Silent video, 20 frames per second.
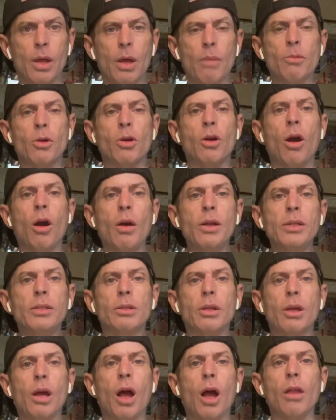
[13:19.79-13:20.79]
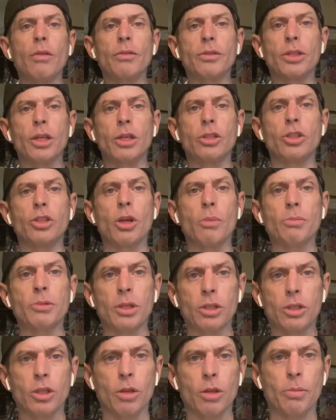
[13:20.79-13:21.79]
Mercari all of a sudden jumped
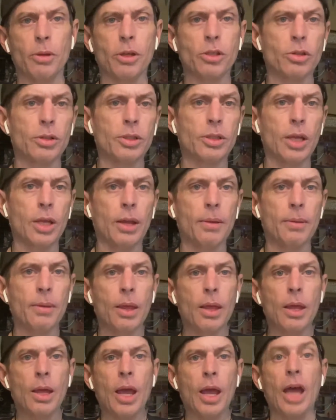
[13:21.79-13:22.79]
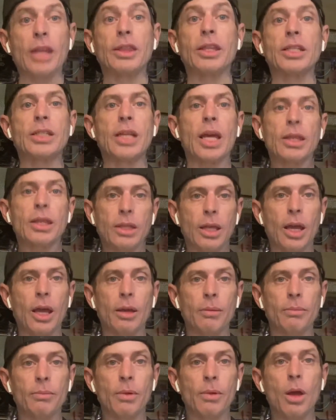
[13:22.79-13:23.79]
into the picture and said, at the 10th
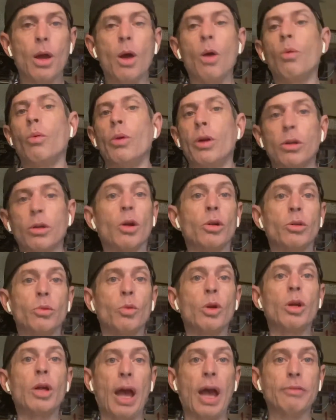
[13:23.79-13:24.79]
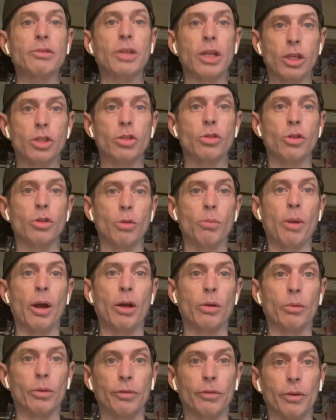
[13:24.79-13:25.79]
day, we're going, we have to issue your
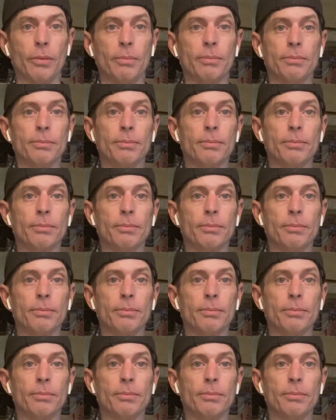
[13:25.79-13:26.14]
buyer refund.